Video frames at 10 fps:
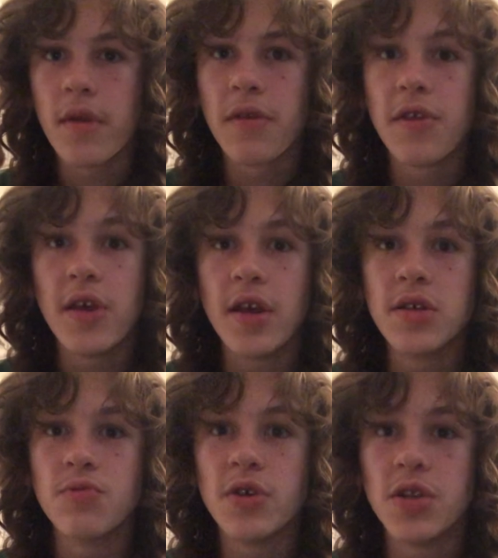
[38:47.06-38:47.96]

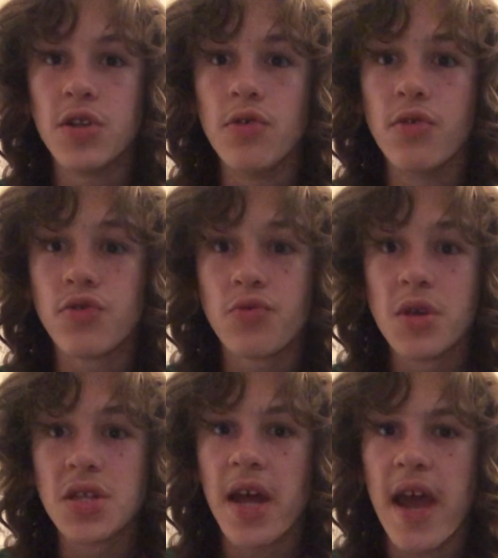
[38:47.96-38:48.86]
things we can do. There's a
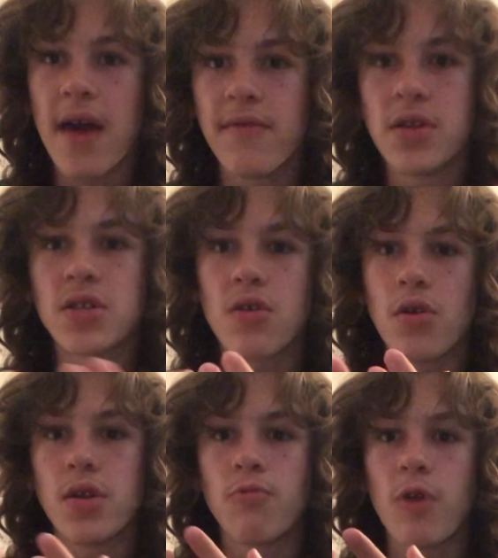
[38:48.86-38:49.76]
reason I haven't
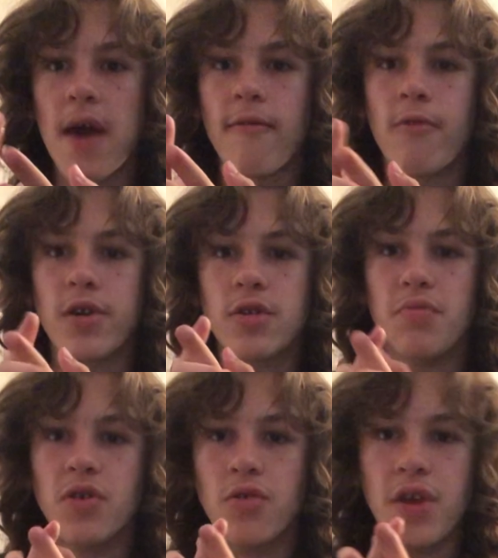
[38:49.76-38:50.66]
wanted to
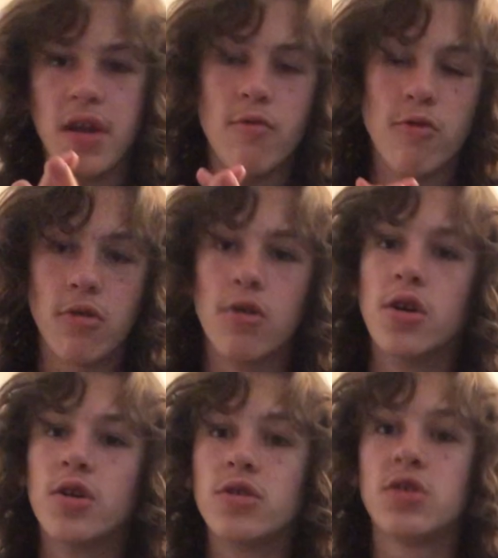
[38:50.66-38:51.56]
build any more
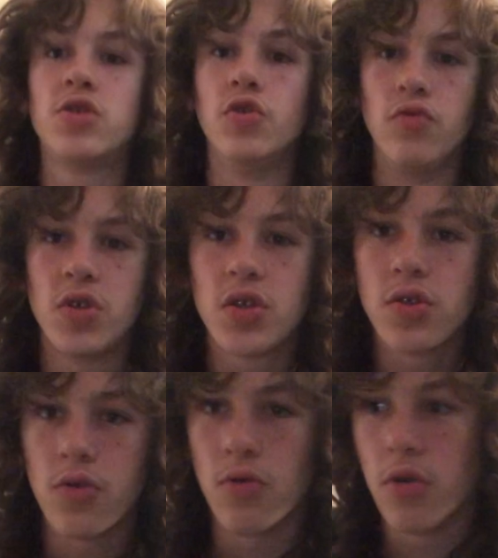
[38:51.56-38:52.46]
suits
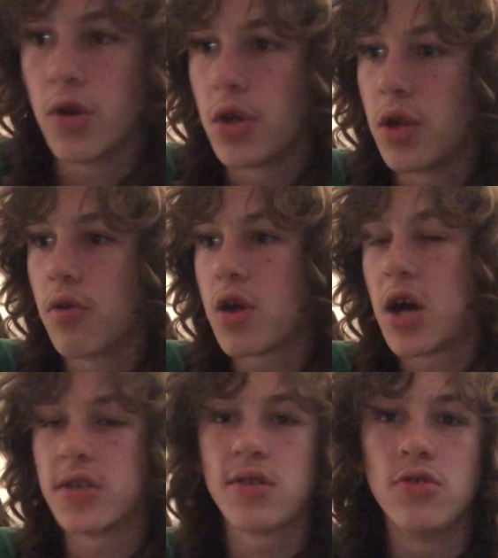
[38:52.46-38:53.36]
or,
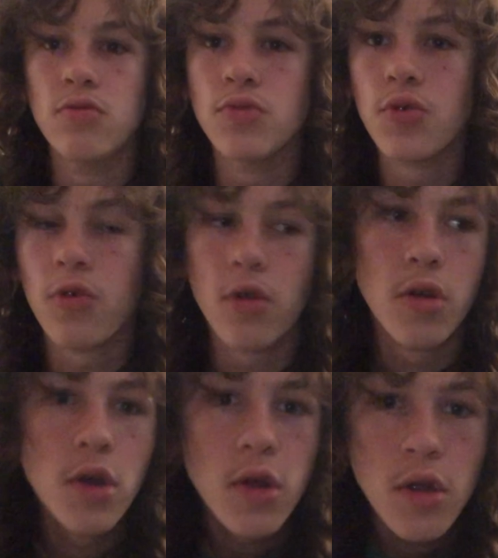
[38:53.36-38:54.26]
costumes or
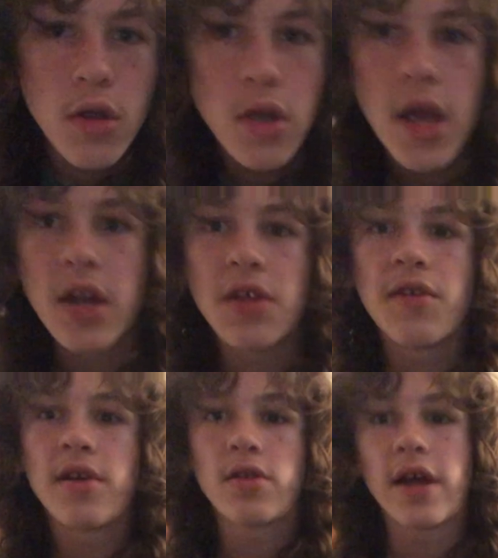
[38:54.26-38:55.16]

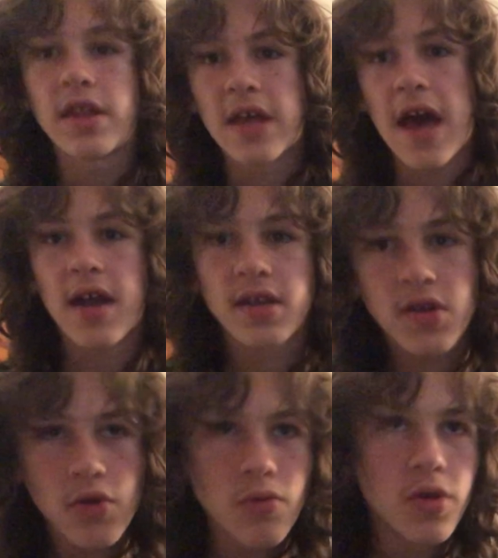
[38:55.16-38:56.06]
anything like that,
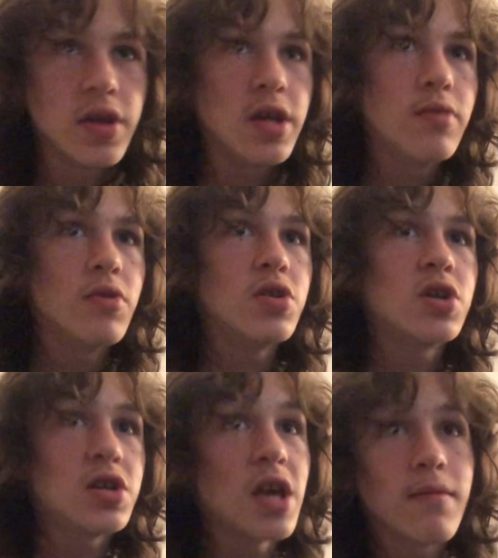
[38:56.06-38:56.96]
or really even
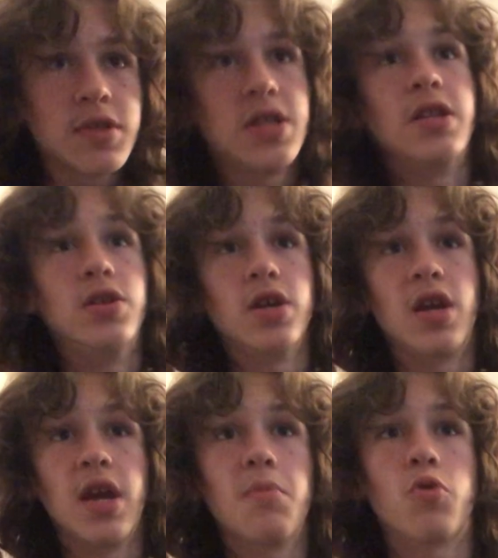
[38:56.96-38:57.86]
attempt to
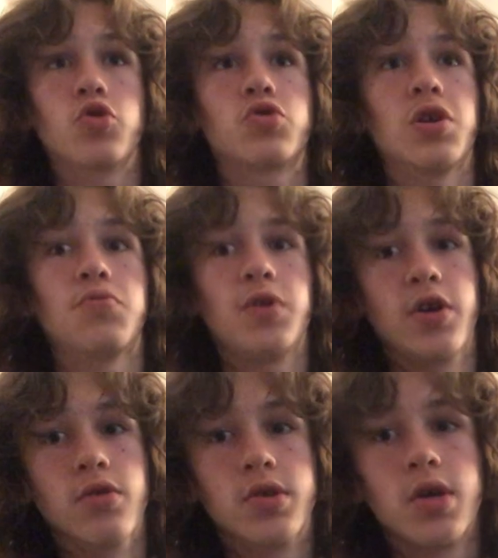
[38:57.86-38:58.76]
get more stretch
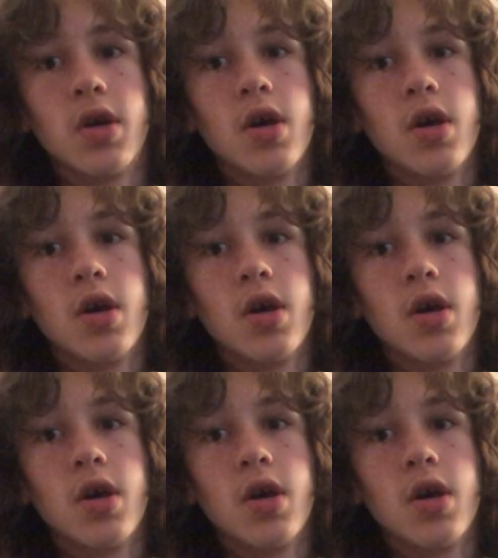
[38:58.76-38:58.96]
figures